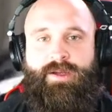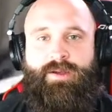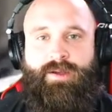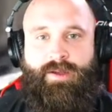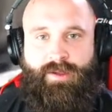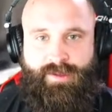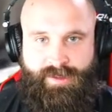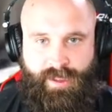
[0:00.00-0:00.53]

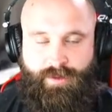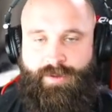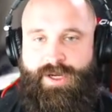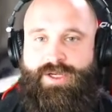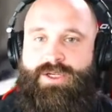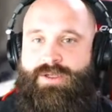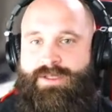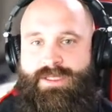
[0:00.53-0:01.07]

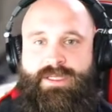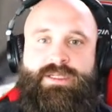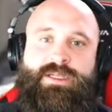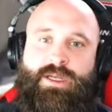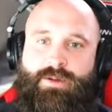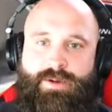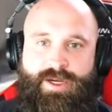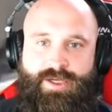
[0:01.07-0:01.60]
acceleration,
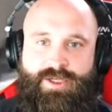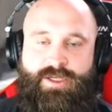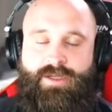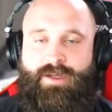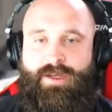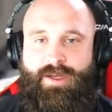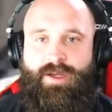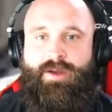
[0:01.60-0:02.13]

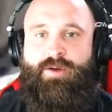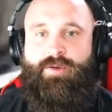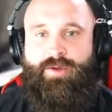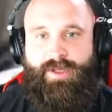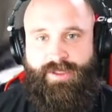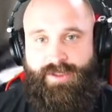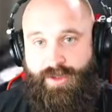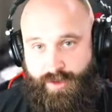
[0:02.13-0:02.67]
deceleration.
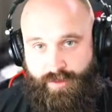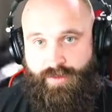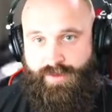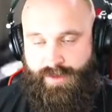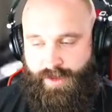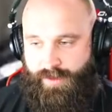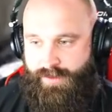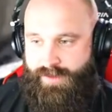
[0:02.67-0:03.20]
Let's
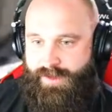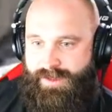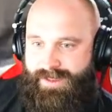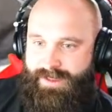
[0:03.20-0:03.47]
use those.